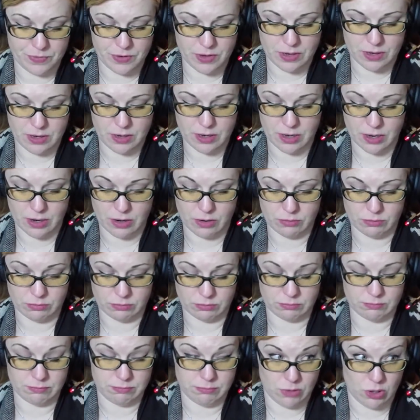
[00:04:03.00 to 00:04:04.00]
you know,
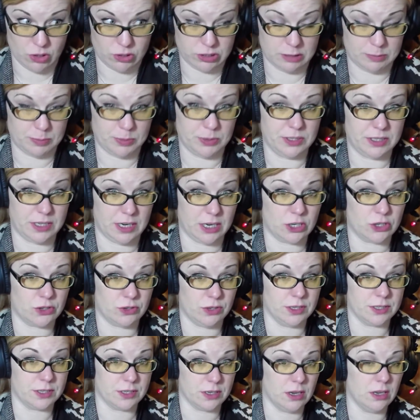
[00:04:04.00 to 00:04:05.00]
multiple
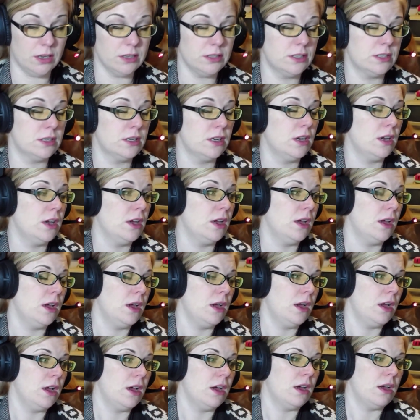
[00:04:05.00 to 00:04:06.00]
sexual assaults.
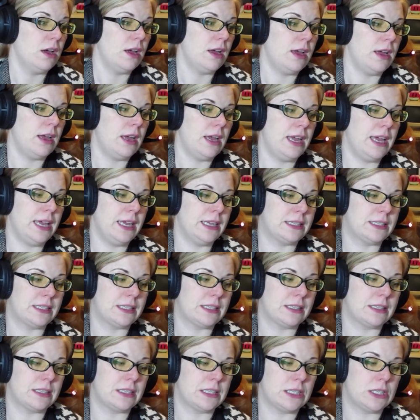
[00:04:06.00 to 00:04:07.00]

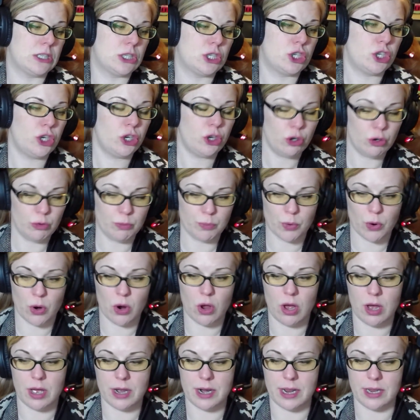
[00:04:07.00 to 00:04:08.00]
It's too
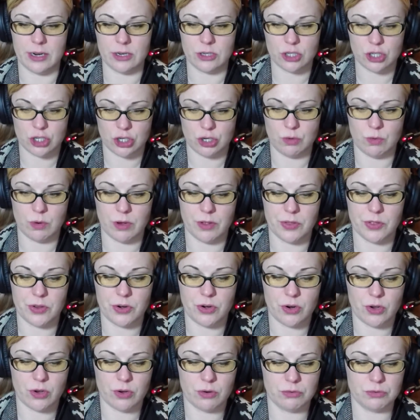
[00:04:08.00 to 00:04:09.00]
broad and too on the
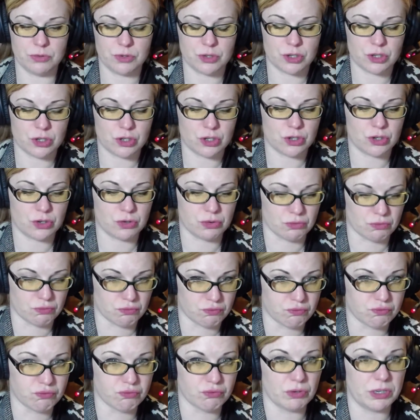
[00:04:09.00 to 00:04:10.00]
nose to
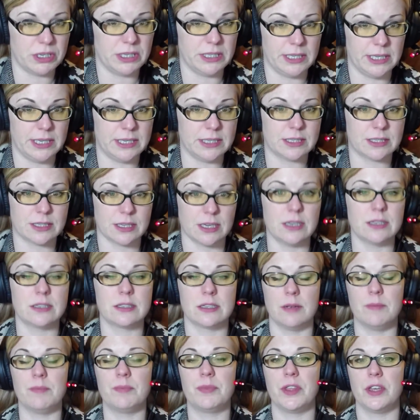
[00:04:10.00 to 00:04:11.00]
really say
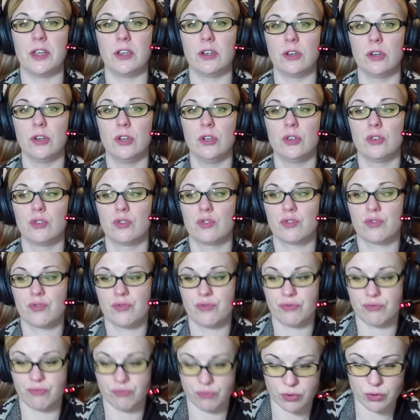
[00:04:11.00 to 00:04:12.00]
something
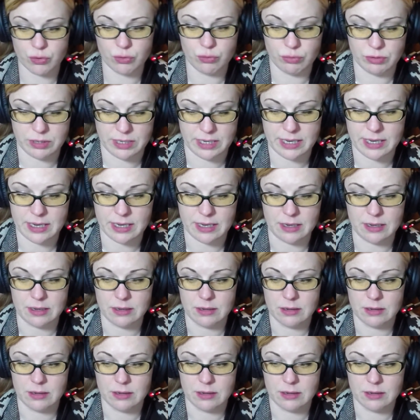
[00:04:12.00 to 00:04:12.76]
truly